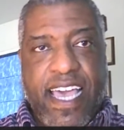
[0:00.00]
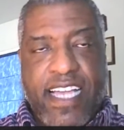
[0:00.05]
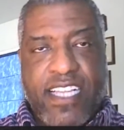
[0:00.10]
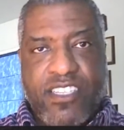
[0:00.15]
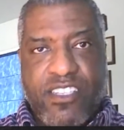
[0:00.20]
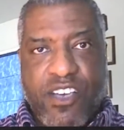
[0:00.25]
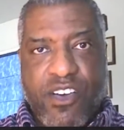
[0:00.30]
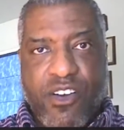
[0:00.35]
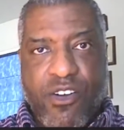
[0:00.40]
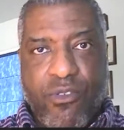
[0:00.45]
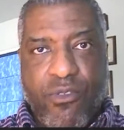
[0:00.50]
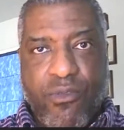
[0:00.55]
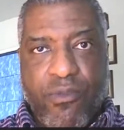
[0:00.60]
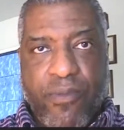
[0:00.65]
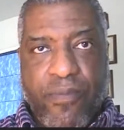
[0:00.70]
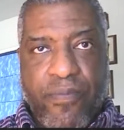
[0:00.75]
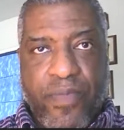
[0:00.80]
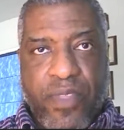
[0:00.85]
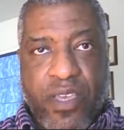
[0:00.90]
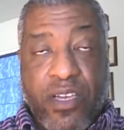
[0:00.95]
And so
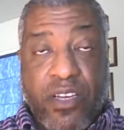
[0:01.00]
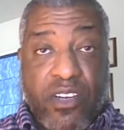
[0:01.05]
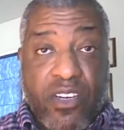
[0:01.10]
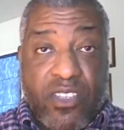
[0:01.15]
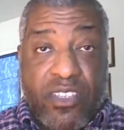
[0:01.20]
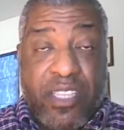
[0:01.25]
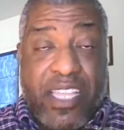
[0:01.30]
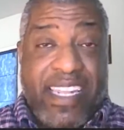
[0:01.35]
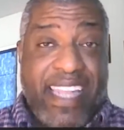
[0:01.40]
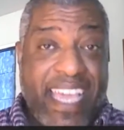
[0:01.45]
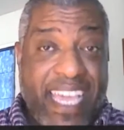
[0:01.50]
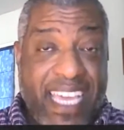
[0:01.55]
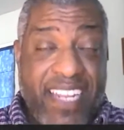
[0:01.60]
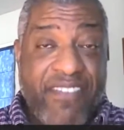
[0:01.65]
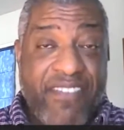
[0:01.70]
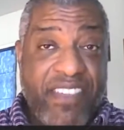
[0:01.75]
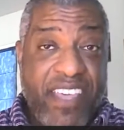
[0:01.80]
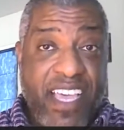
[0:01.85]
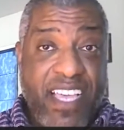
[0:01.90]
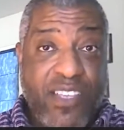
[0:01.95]
the
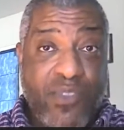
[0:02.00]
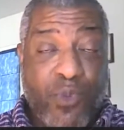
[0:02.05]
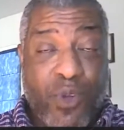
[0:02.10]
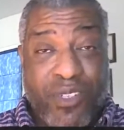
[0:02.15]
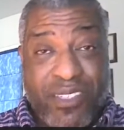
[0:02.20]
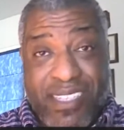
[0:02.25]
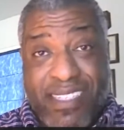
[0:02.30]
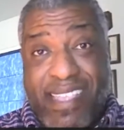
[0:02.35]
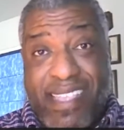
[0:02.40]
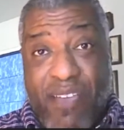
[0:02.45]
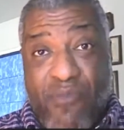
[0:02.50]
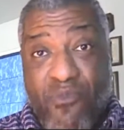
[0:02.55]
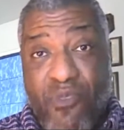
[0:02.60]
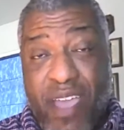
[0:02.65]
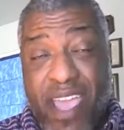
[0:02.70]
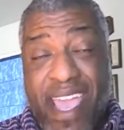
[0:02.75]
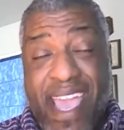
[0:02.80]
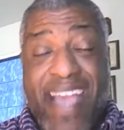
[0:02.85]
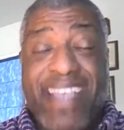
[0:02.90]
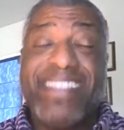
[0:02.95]
negative things work the same
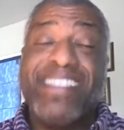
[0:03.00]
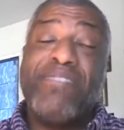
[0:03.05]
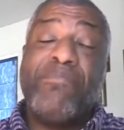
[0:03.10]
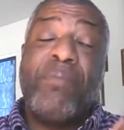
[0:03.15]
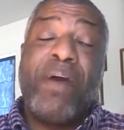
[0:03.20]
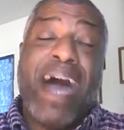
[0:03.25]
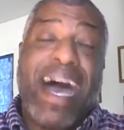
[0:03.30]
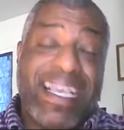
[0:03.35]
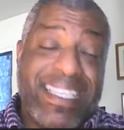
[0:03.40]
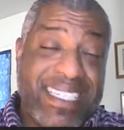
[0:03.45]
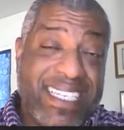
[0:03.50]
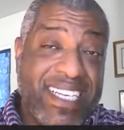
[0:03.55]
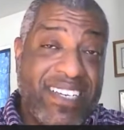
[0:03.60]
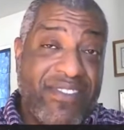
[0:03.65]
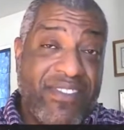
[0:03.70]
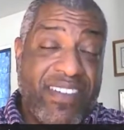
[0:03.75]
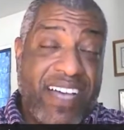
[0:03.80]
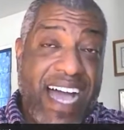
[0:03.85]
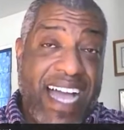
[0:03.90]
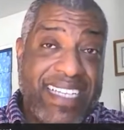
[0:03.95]
way as the
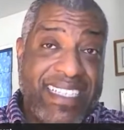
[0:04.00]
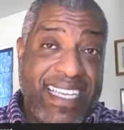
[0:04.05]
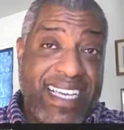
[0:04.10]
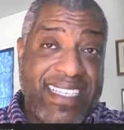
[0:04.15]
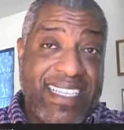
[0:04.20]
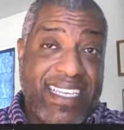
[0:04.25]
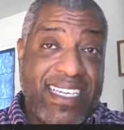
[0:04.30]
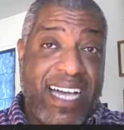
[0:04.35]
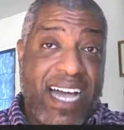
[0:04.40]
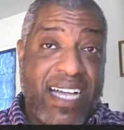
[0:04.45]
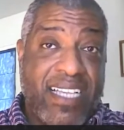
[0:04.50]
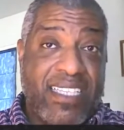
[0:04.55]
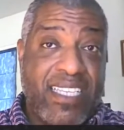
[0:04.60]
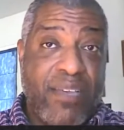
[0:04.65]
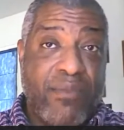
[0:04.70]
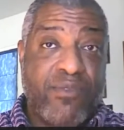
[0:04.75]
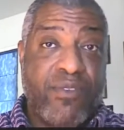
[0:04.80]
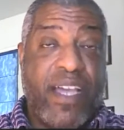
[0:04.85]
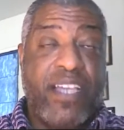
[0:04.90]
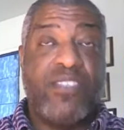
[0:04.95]
positive ideas and
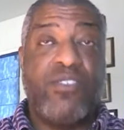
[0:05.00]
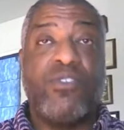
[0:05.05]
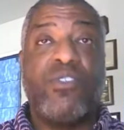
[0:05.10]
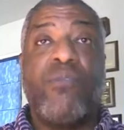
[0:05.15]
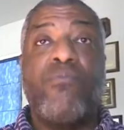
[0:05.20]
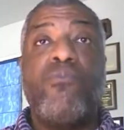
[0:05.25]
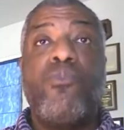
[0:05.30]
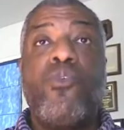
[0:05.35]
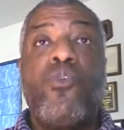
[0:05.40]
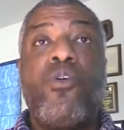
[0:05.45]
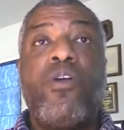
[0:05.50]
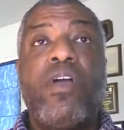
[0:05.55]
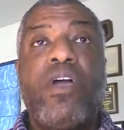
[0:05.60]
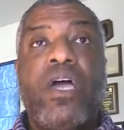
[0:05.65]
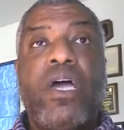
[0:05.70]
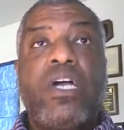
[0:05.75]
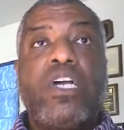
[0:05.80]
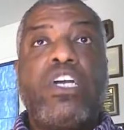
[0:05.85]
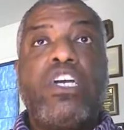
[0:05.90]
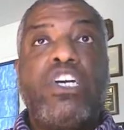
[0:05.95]
concepts, right? So the more
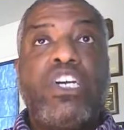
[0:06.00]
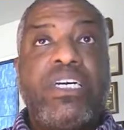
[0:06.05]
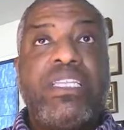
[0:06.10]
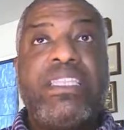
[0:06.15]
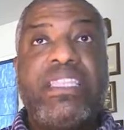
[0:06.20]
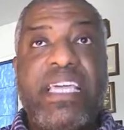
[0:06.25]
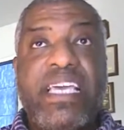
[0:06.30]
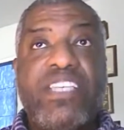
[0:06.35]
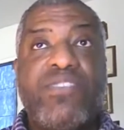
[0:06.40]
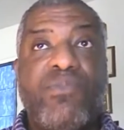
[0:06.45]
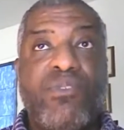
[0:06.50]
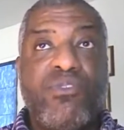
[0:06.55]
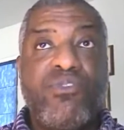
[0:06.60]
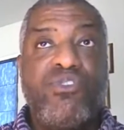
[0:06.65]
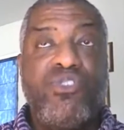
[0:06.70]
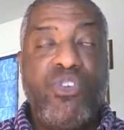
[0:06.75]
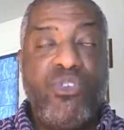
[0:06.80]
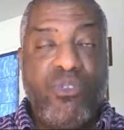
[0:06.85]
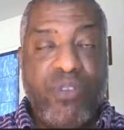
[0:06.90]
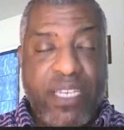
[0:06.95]
good things we're
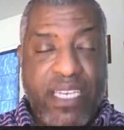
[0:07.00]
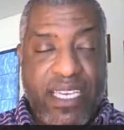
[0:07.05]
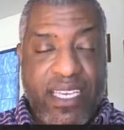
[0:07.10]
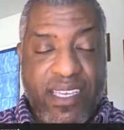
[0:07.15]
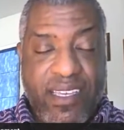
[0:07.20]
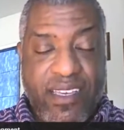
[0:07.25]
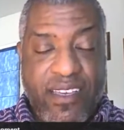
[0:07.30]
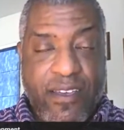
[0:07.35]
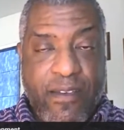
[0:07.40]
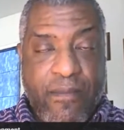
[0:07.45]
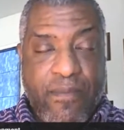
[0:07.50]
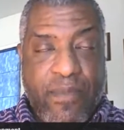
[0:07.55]
doing